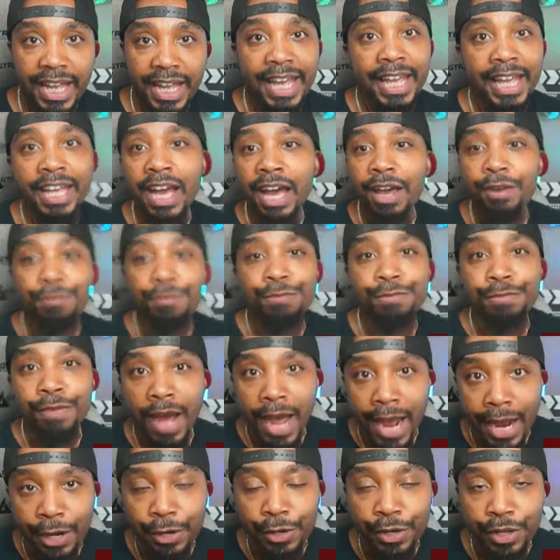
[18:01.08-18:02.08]
Aegon
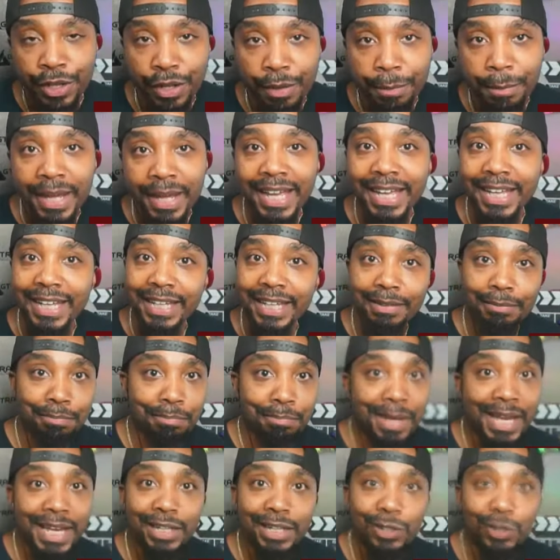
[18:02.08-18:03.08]
fired him and
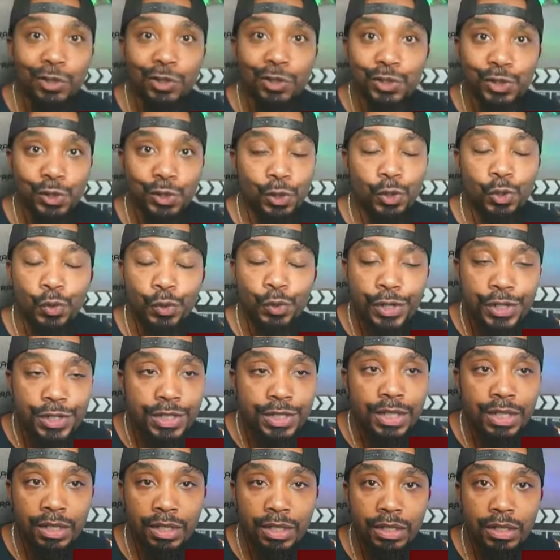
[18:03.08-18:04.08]
made Sir
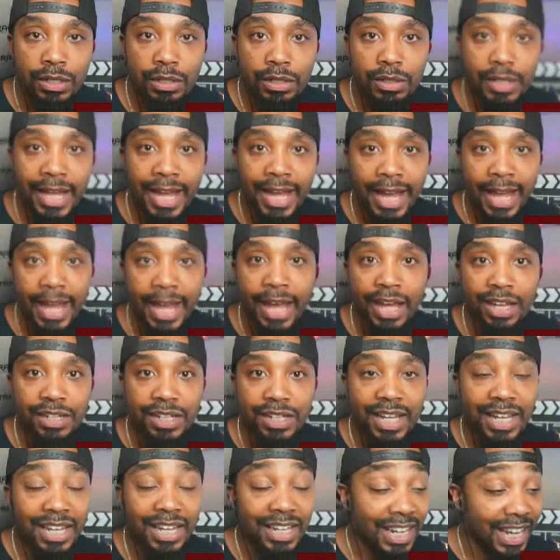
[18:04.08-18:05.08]
Criston the hand,
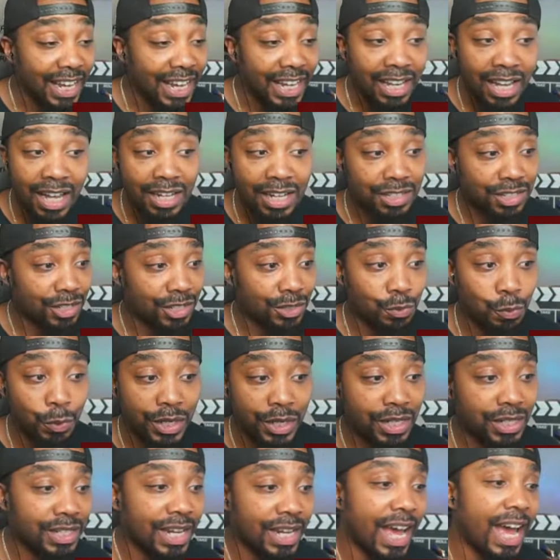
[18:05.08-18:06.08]
and Aegon just
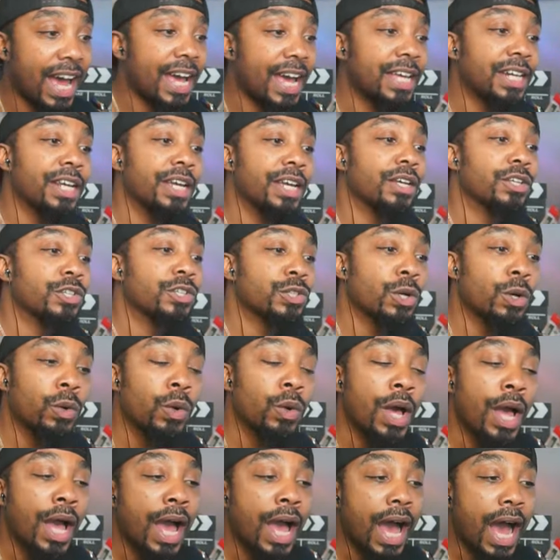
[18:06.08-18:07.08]
went into hiding.
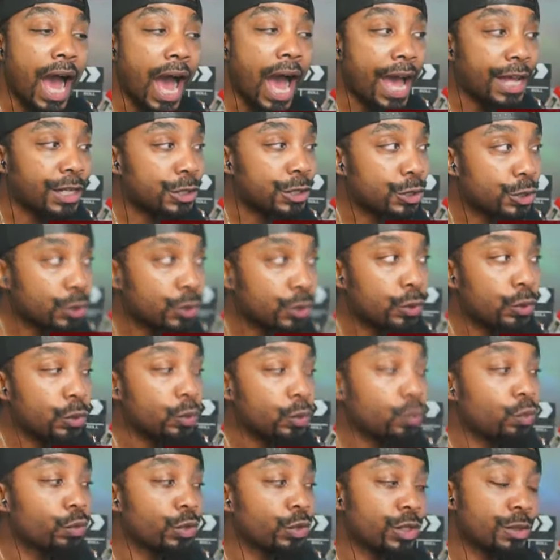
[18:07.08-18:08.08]
So I
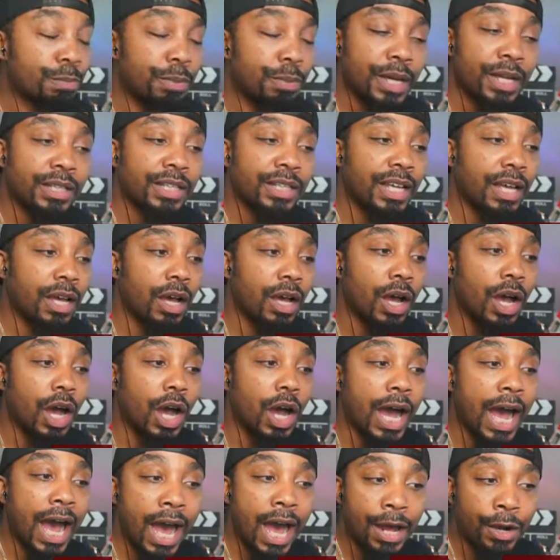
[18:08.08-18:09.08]
do respect
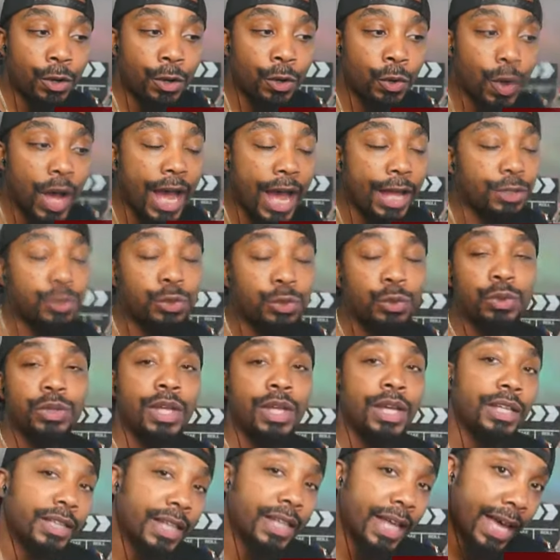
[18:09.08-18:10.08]
Otto. I do
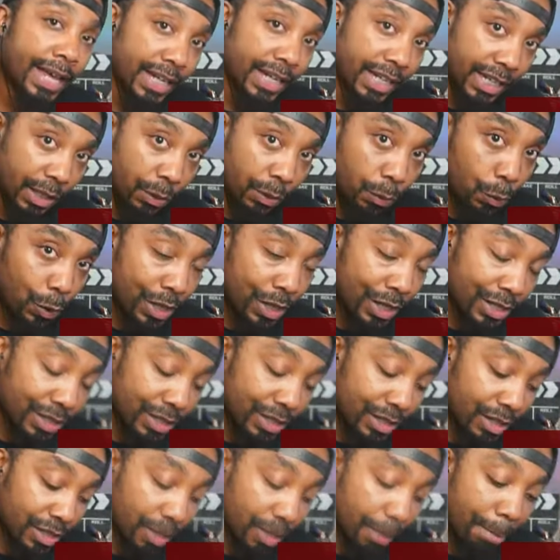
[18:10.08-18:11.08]
think that he
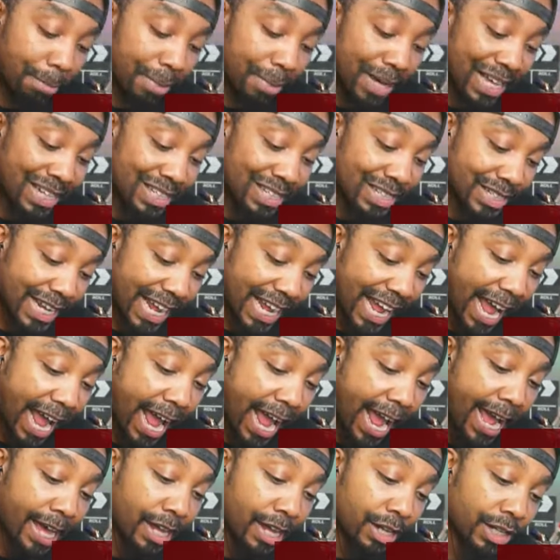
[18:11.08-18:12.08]
was the best
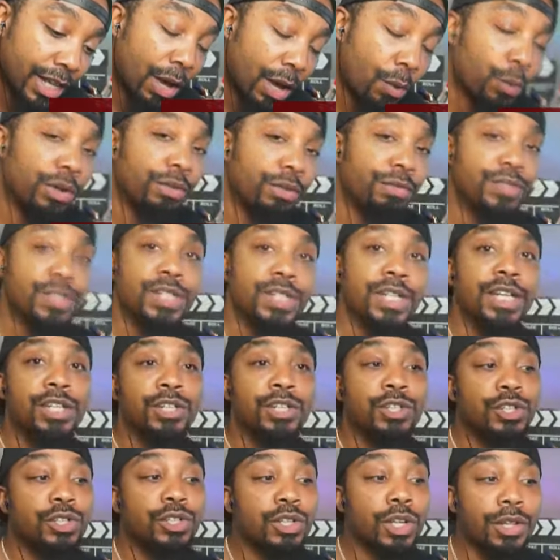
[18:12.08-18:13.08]
hand that we've
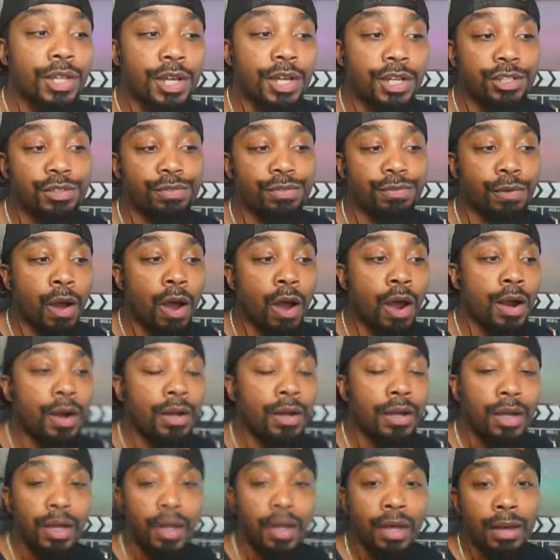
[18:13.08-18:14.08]
seen thus far,
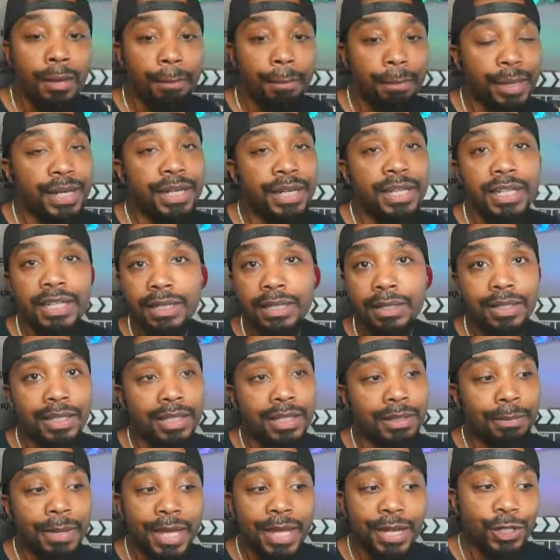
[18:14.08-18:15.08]
but he
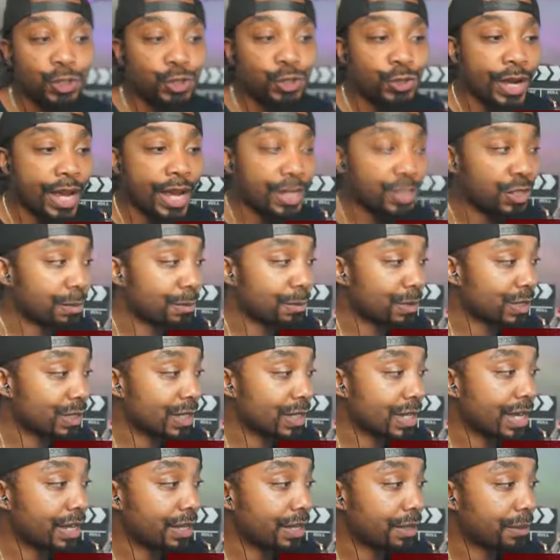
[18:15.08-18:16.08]
made a tragic
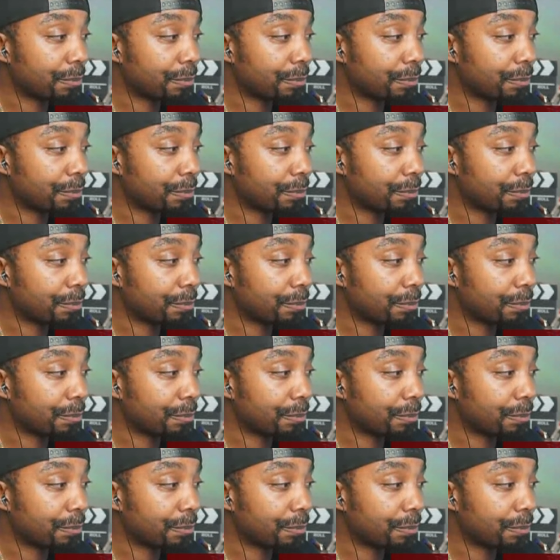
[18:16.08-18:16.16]
mistake.